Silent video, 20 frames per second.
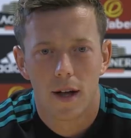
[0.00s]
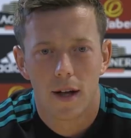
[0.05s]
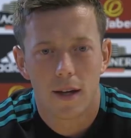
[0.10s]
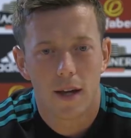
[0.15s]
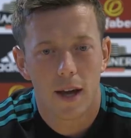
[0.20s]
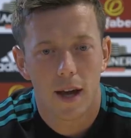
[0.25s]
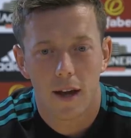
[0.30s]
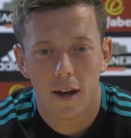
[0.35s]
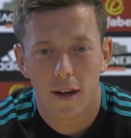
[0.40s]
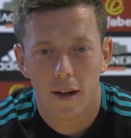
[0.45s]

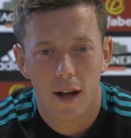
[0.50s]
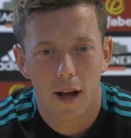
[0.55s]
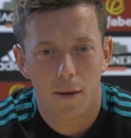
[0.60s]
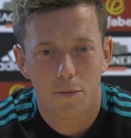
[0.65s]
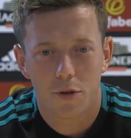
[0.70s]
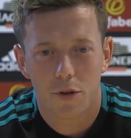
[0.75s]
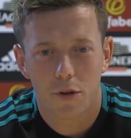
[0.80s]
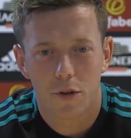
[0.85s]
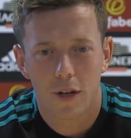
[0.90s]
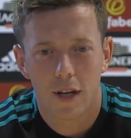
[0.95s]
Yeah,
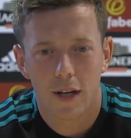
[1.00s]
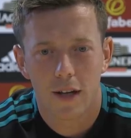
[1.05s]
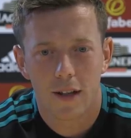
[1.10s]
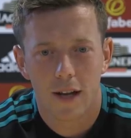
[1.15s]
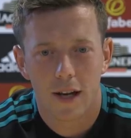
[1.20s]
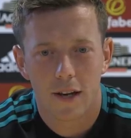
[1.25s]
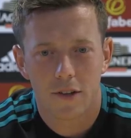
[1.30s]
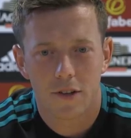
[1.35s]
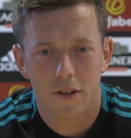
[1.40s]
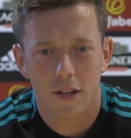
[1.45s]
absolutely.
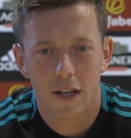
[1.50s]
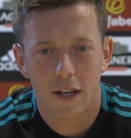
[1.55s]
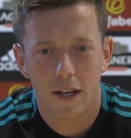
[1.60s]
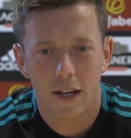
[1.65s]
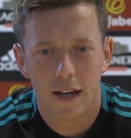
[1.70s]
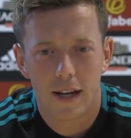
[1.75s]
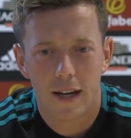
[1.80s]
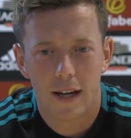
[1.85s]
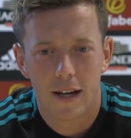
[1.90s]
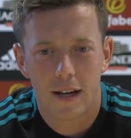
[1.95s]
That's
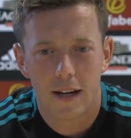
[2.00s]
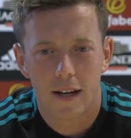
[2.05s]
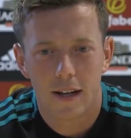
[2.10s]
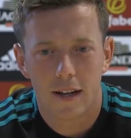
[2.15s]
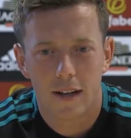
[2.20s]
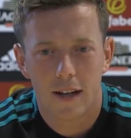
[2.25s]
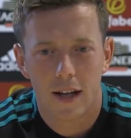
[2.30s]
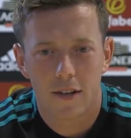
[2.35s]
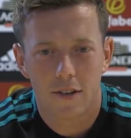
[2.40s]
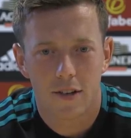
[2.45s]

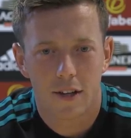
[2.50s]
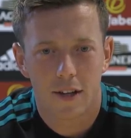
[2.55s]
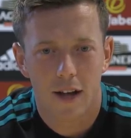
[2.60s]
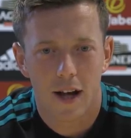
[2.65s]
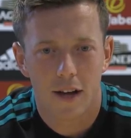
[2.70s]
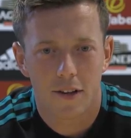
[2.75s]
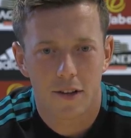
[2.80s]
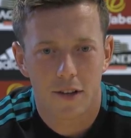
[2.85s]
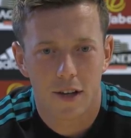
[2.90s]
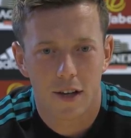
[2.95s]
the
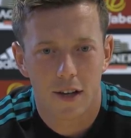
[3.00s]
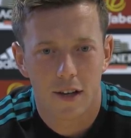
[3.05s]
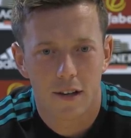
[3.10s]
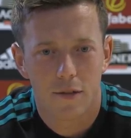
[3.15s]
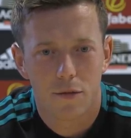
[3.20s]
task